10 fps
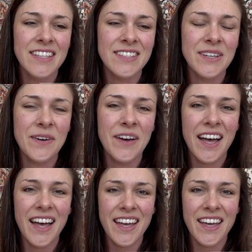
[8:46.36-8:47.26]
So
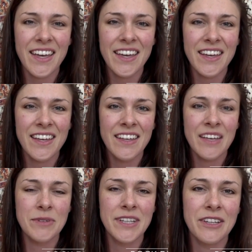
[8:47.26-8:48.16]
I
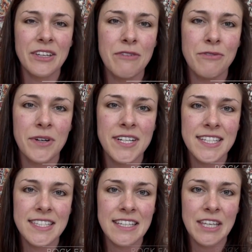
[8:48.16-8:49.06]
am really looking forward to
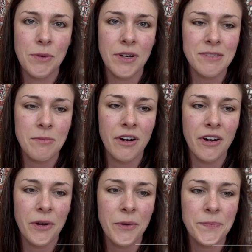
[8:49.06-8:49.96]
seeing you all
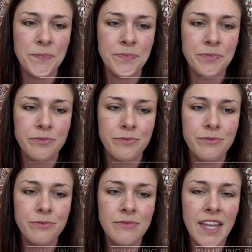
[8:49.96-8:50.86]
tomorrow
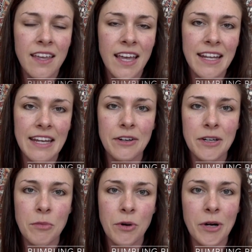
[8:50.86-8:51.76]
and
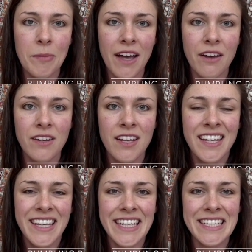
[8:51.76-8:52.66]
hearing more about
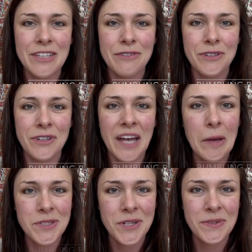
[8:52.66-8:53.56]
each of your
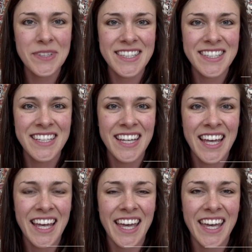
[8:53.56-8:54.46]
capstones
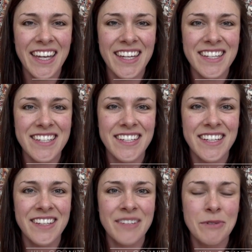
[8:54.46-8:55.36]
and
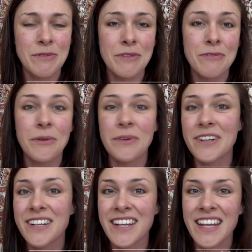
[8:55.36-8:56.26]
moving forward